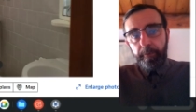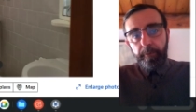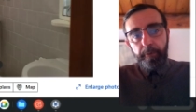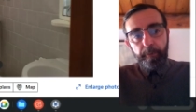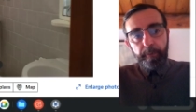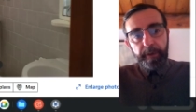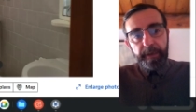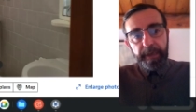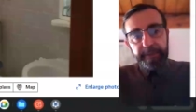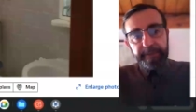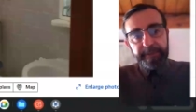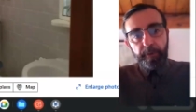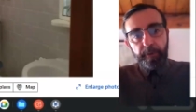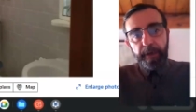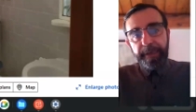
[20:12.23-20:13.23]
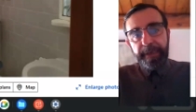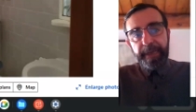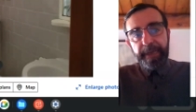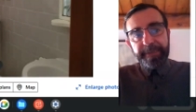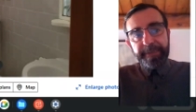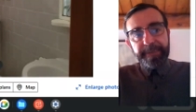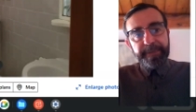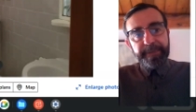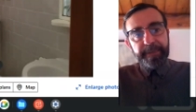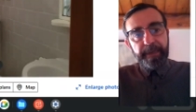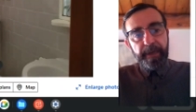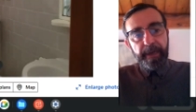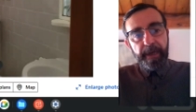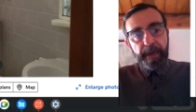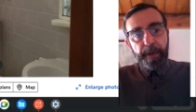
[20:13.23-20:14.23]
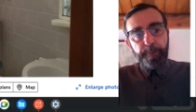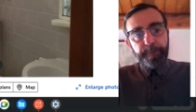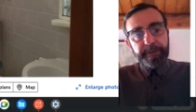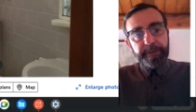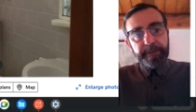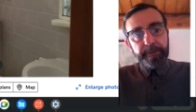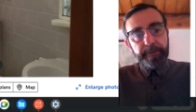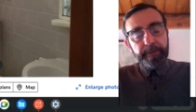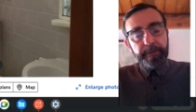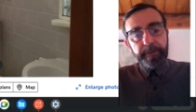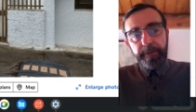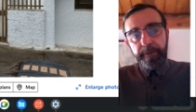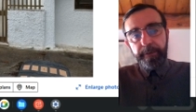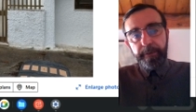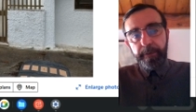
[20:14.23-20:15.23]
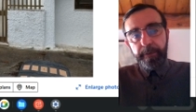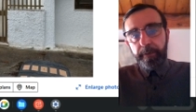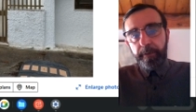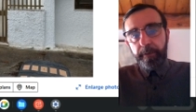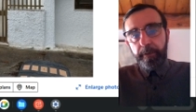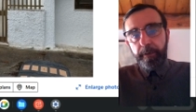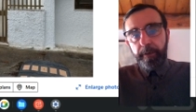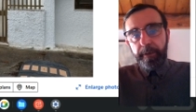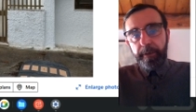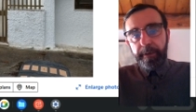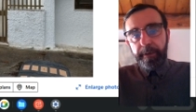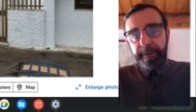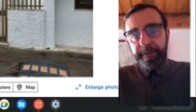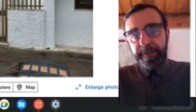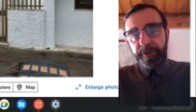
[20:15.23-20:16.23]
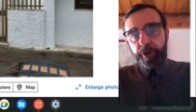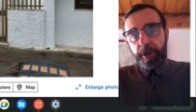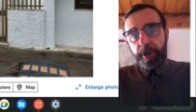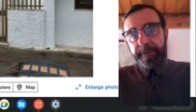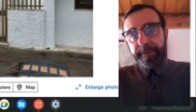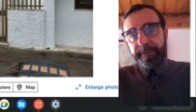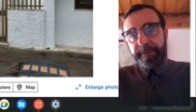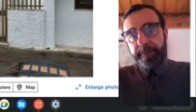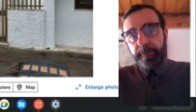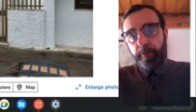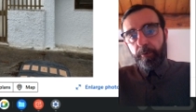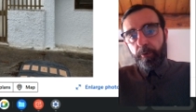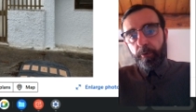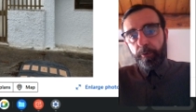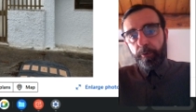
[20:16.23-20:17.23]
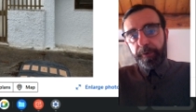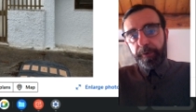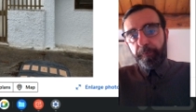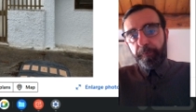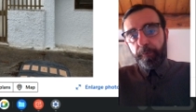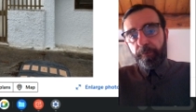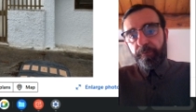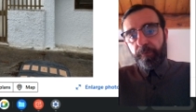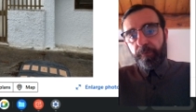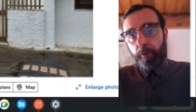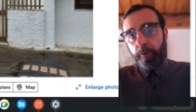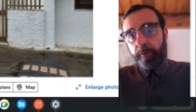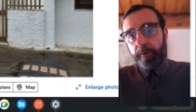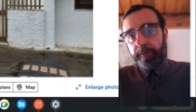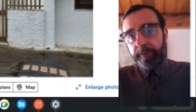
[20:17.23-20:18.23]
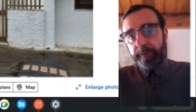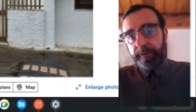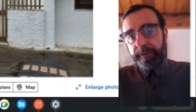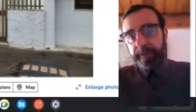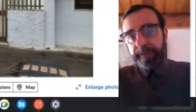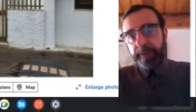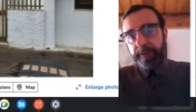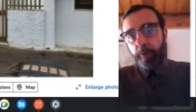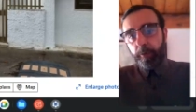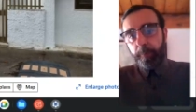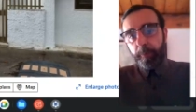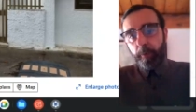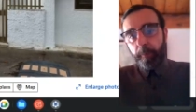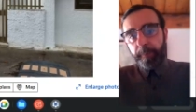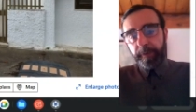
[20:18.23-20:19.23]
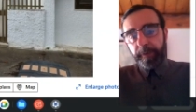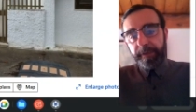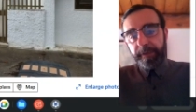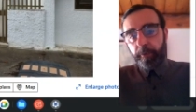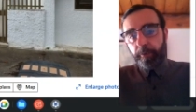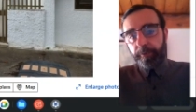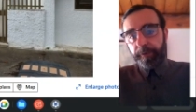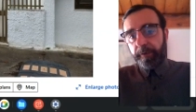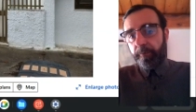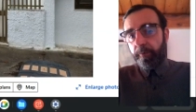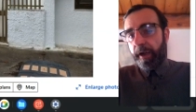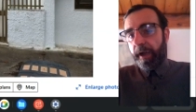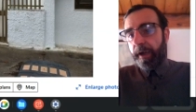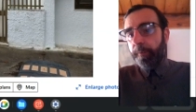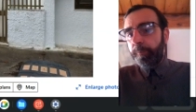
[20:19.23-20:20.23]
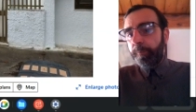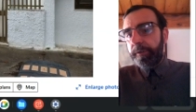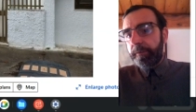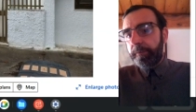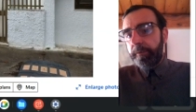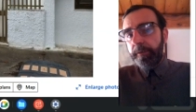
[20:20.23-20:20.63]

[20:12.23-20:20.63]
Okay, so I guess the house is just on the first floor. There's no property on the ground.